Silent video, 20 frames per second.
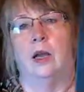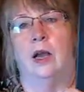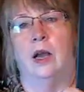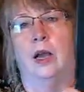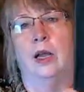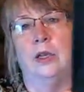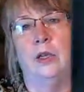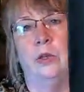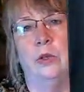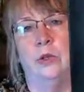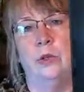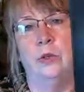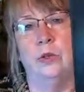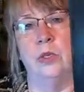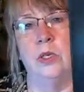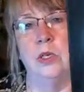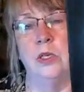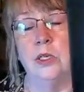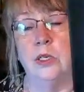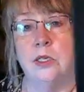I
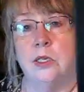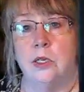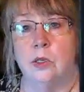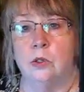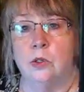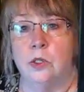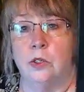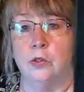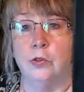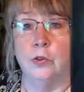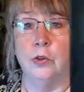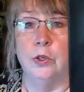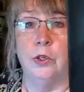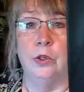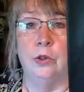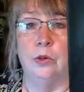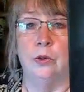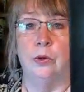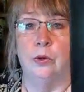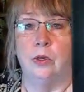used Silks For
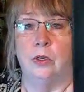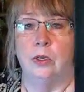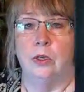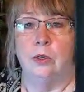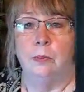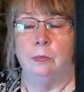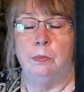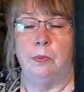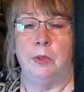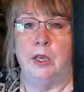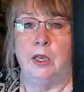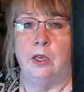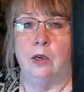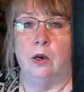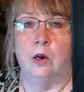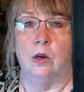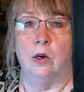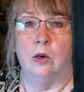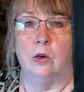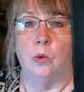You
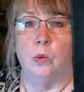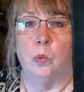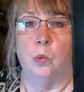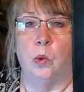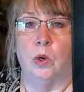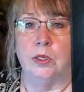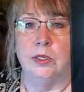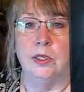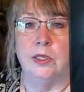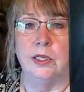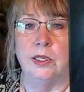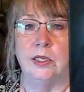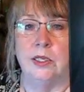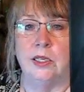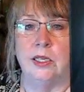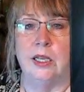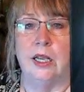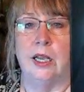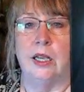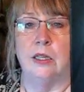PR
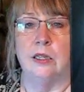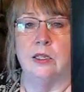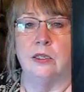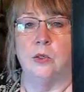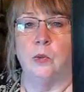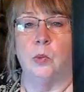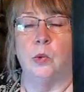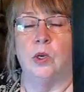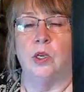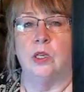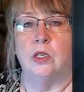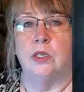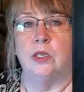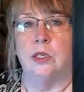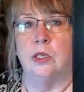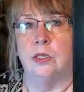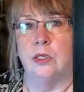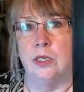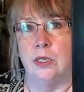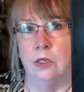168. This was
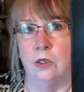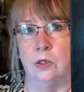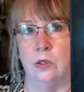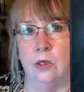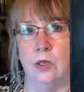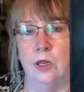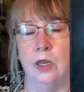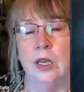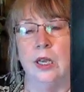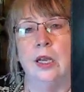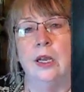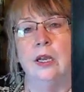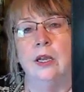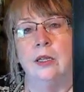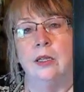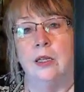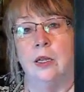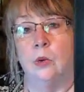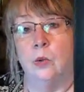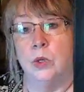the silk
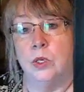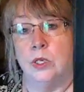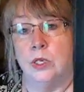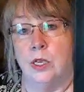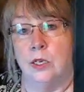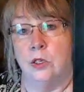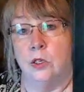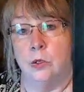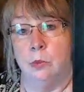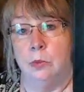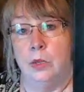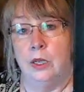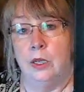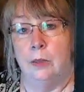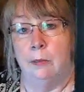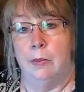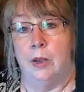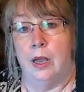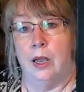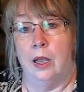that was sent to me
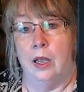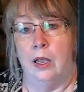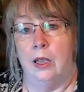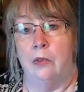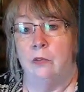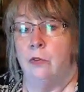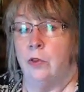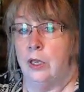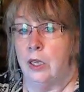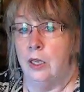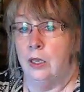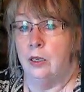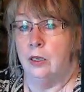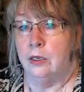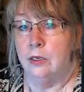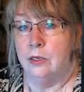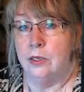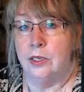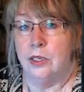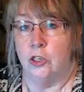by Vikki
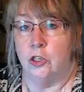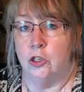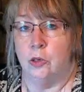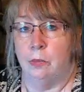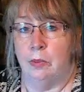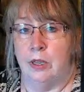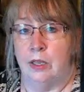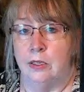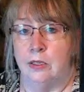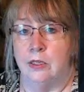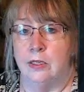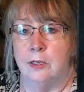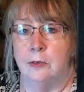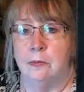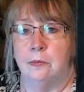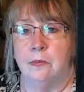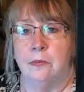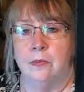Stitch and Buttons.